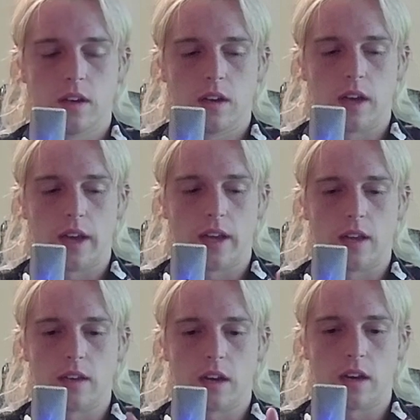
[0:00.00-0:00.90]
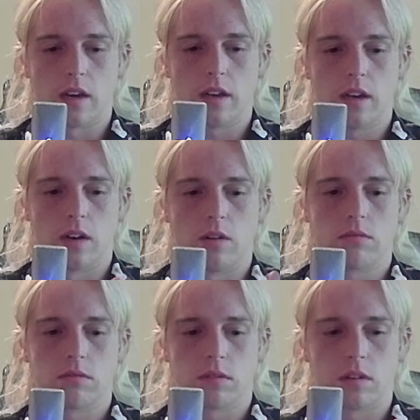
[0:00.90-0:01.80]
And
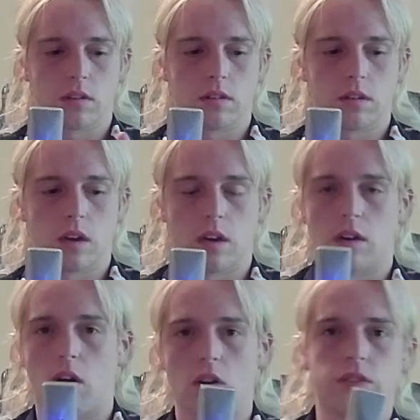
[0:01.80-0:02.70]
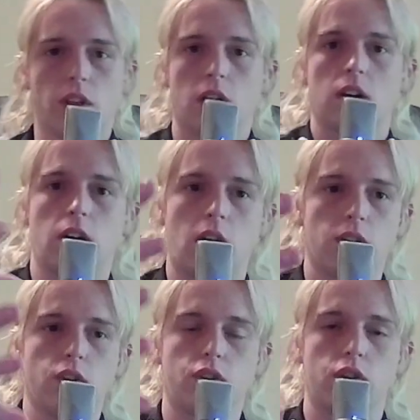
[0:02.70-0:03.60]
all the
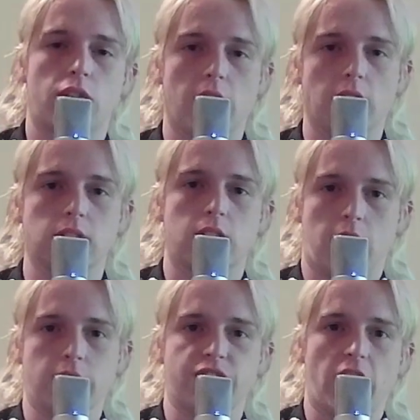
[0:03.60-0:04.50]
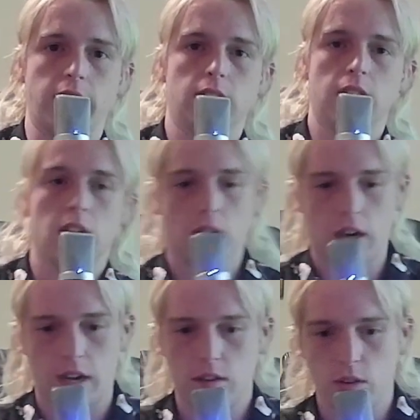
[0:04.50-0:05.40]
other things that I said. You
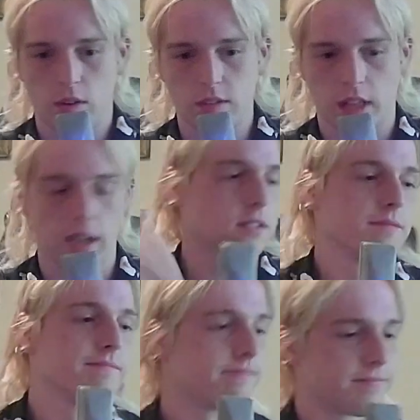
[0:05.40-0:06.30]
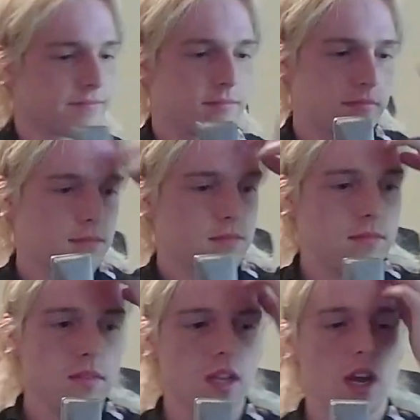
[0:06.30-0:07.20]
gotta do those things.
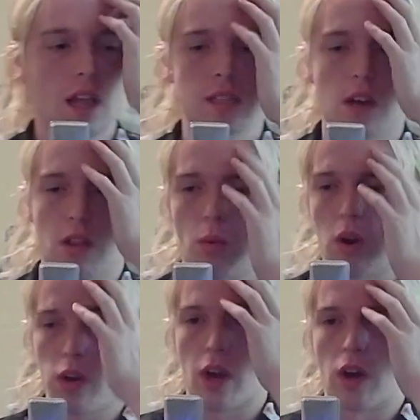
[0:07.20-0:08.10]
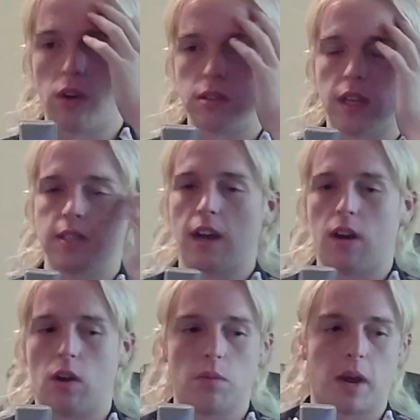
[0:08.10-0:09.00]
And that's how the world goes. That's
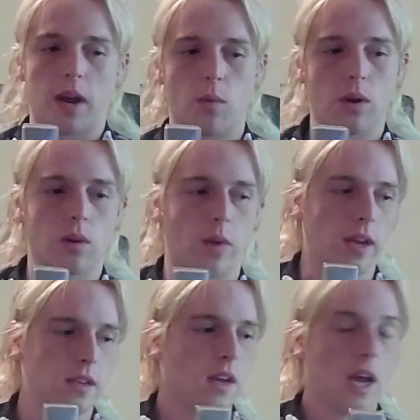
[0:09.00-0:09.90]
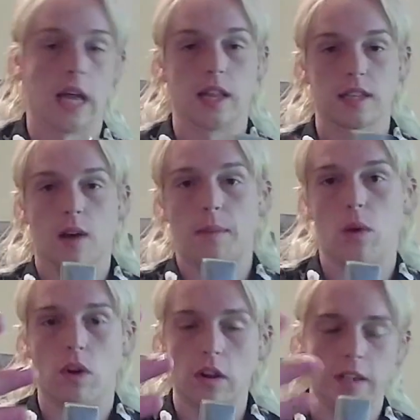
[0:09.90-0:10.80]
how my world went. And that's how my
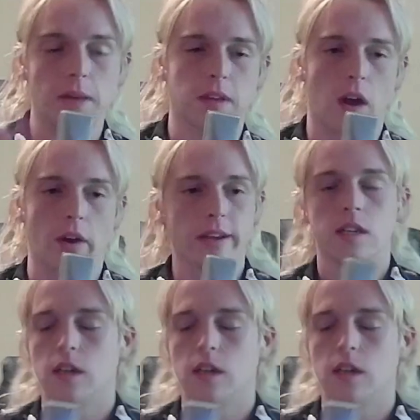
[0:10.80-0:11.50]
world keeps going.